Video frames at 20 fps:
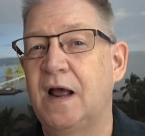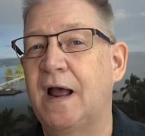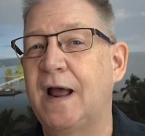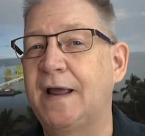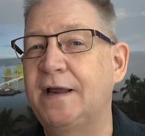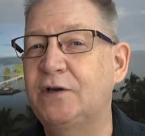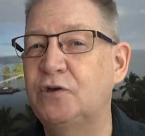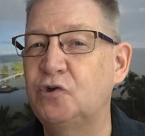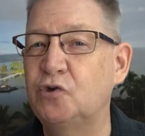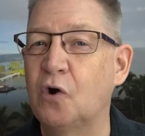
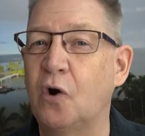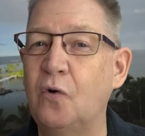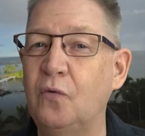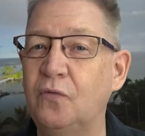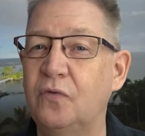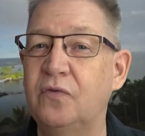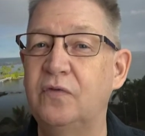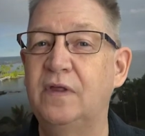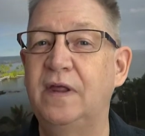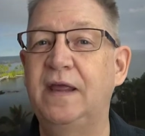I
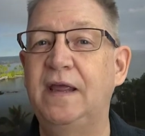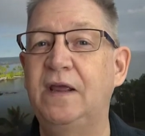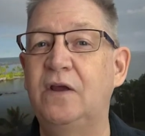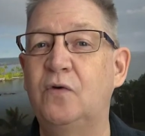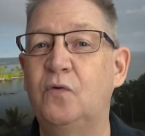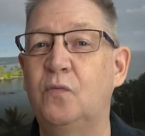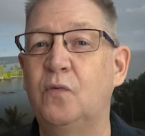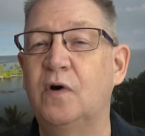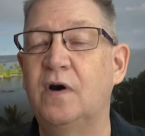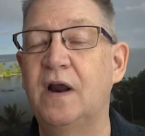don't
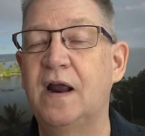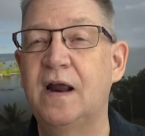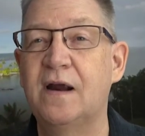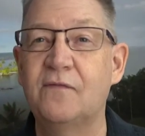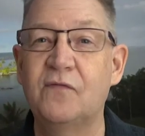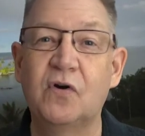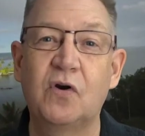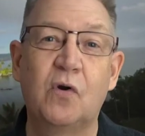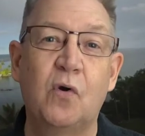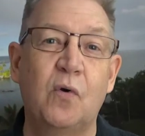think we're
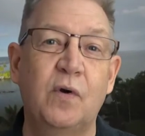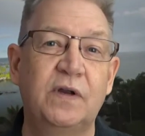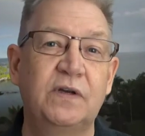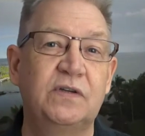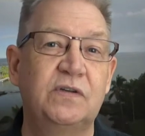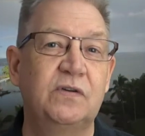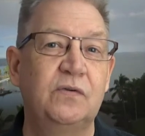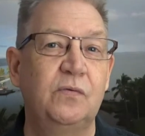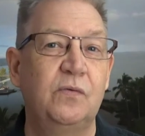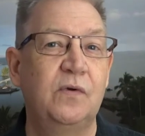ever going
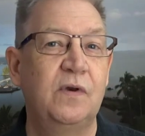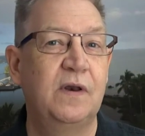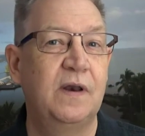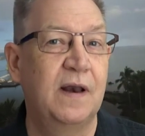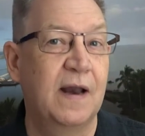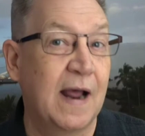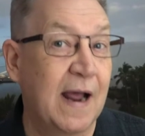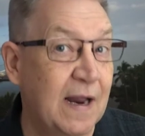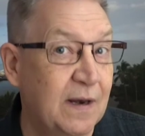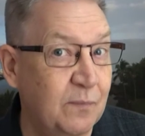to
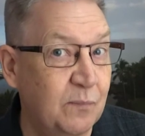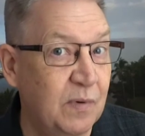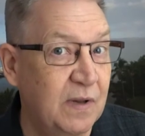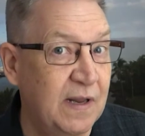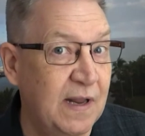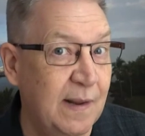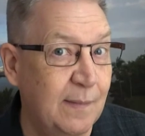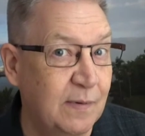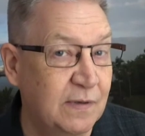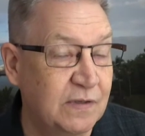not
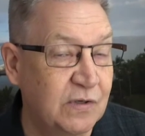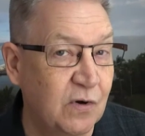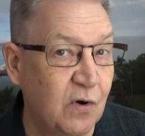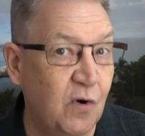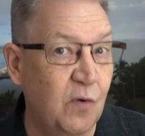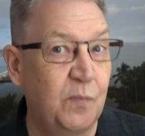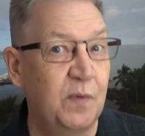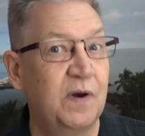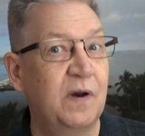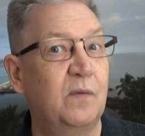be able to
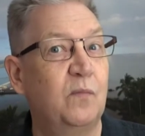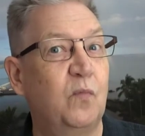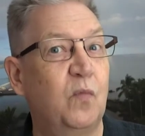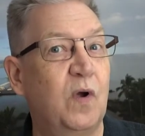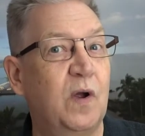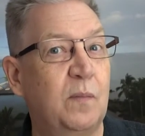open up